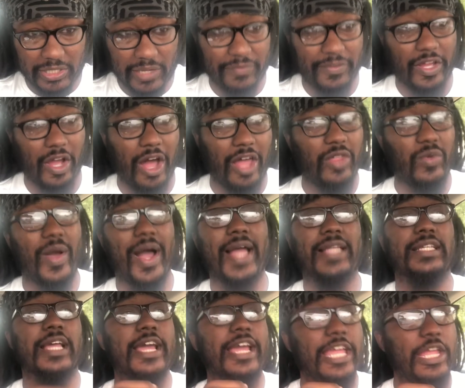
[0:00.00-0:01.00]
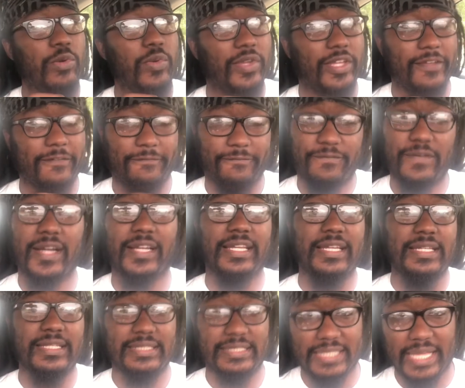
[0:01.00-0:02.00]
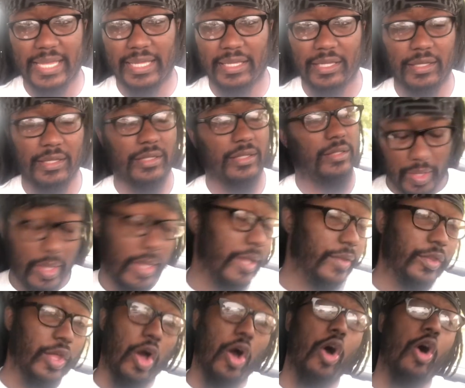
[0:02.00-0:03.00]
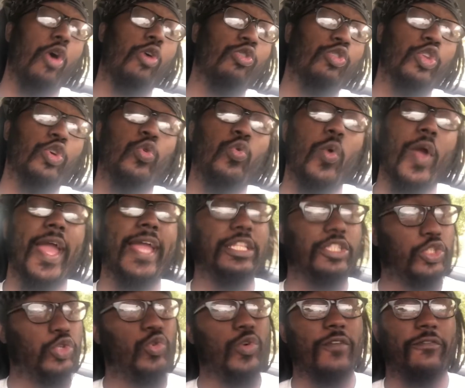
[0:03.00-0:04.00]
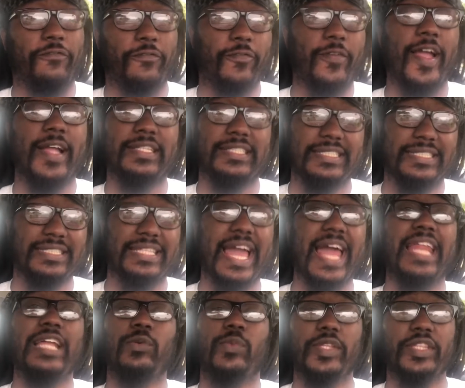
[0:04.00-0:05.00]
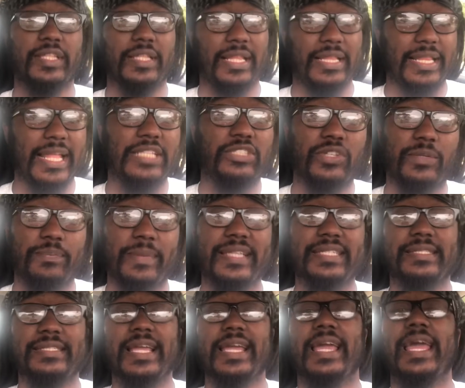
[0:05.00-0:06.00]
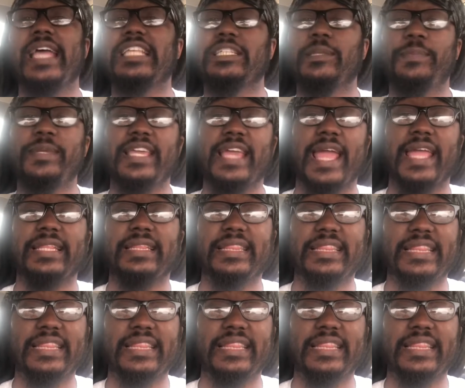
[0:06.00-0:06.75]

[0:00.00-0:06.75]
of it. Otherwise, he will get fucking sick. The only way to affect Static with an electric-based attack, it has to be a